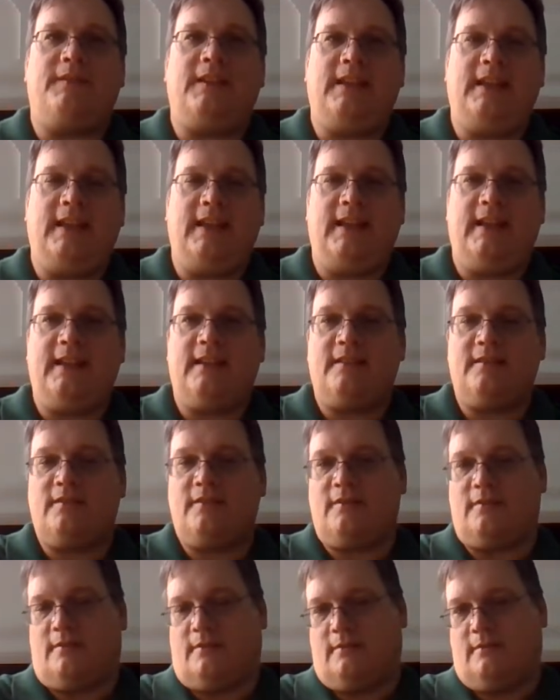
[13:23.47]
the
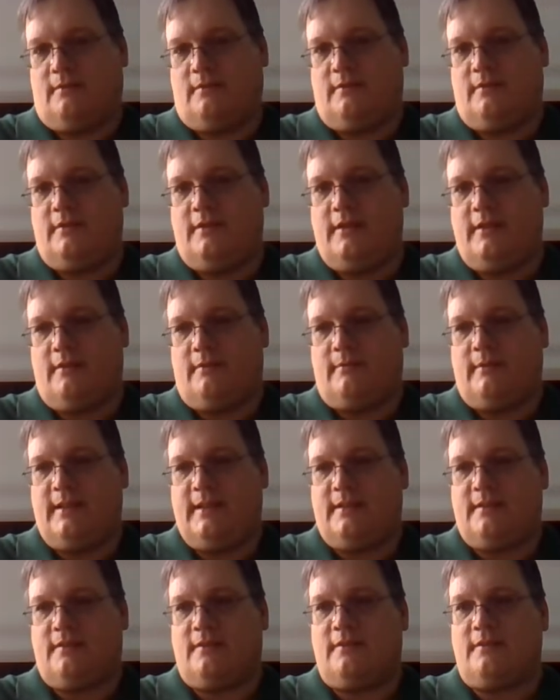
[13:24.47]
answer to your
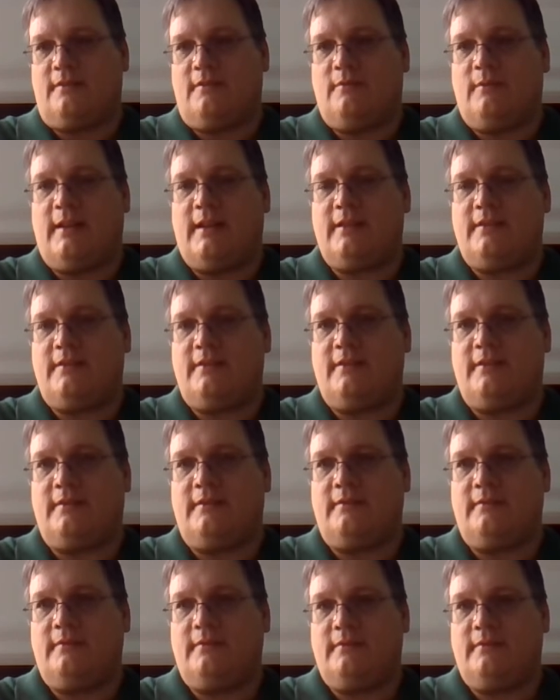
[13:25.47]
research question.